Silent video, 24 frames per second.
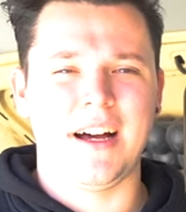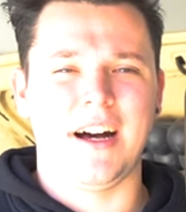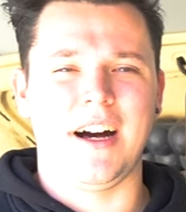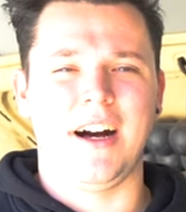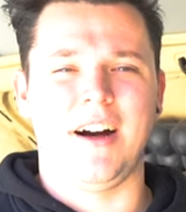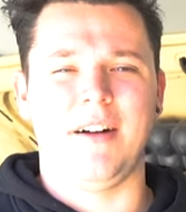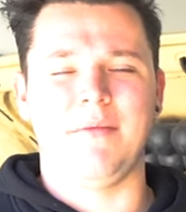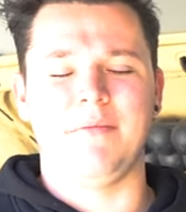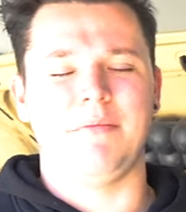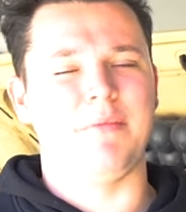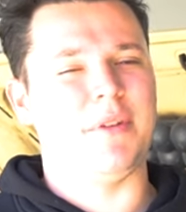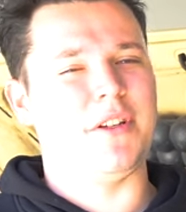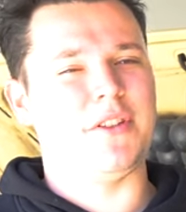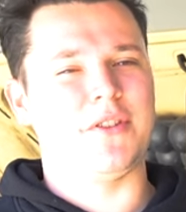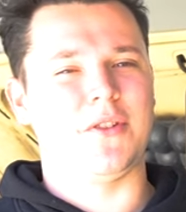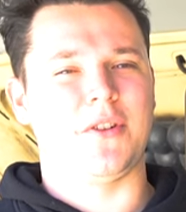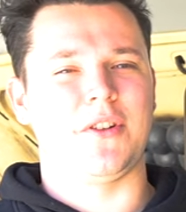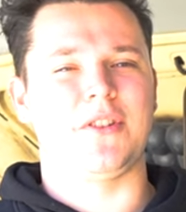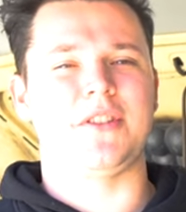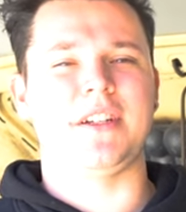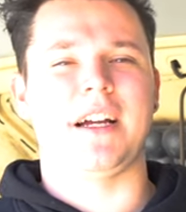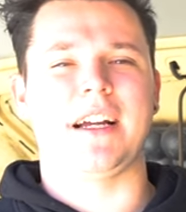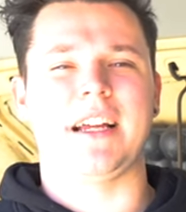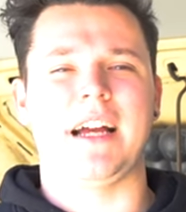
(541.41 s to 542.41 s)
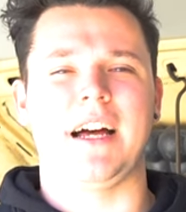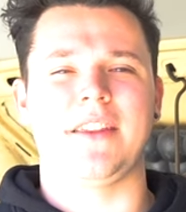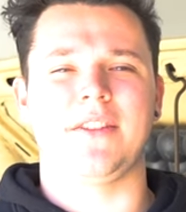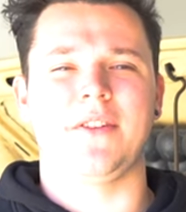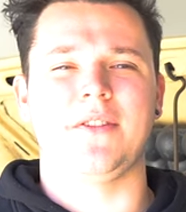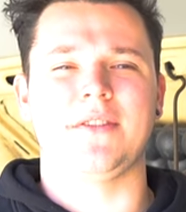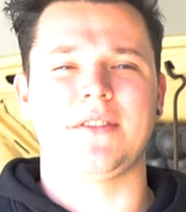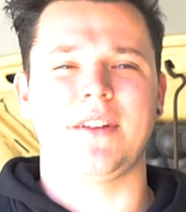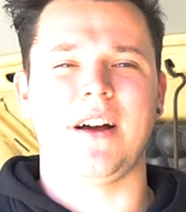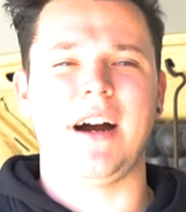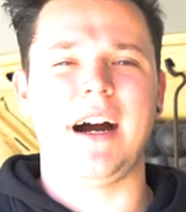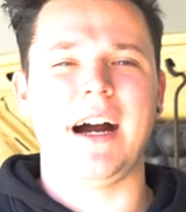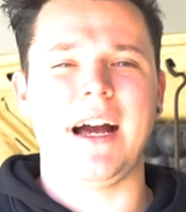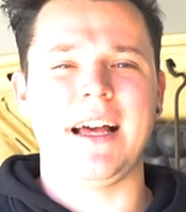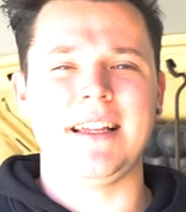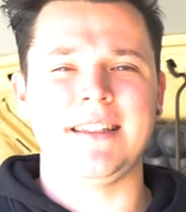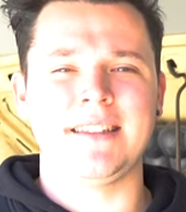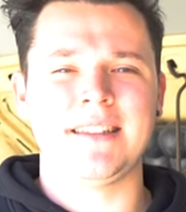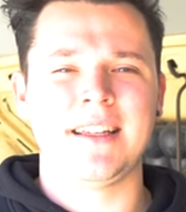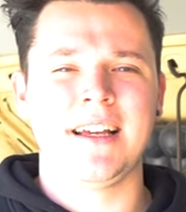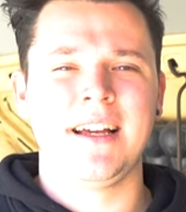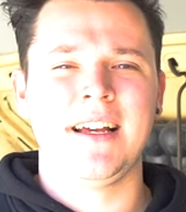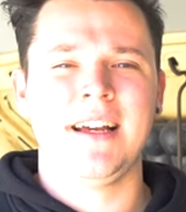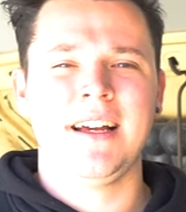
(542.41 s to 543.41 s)
Um, be sure to check out those
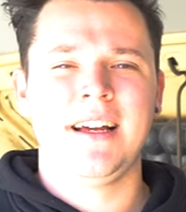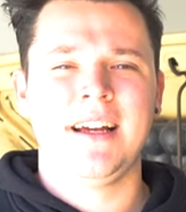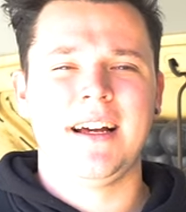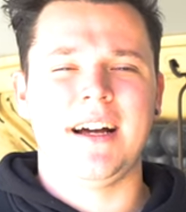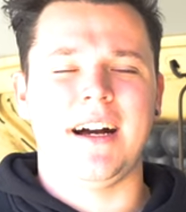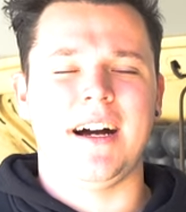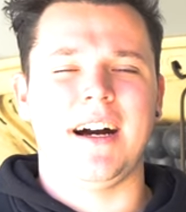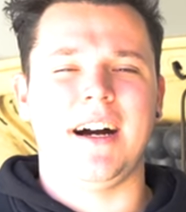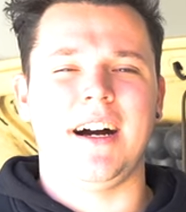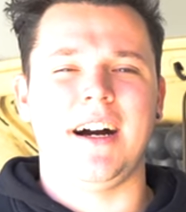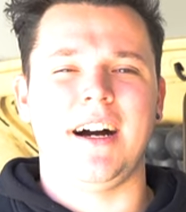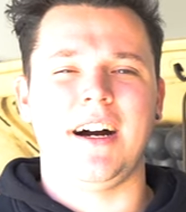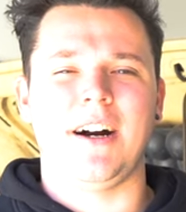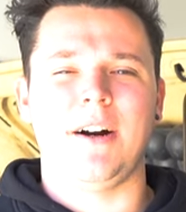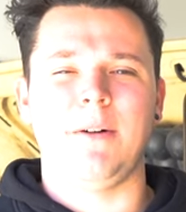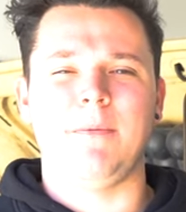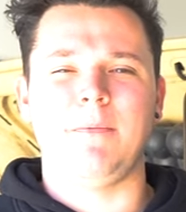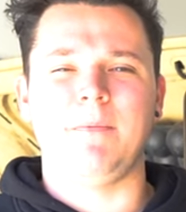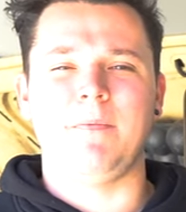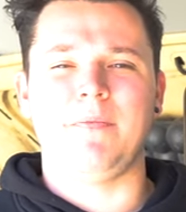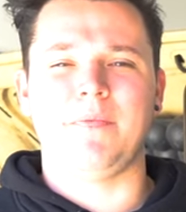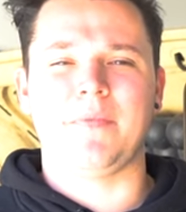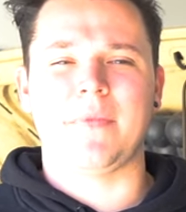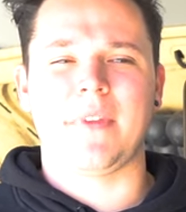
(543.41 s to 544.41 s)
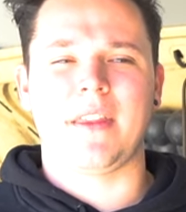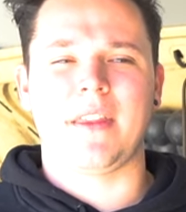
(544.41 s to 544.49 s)
guys. Um,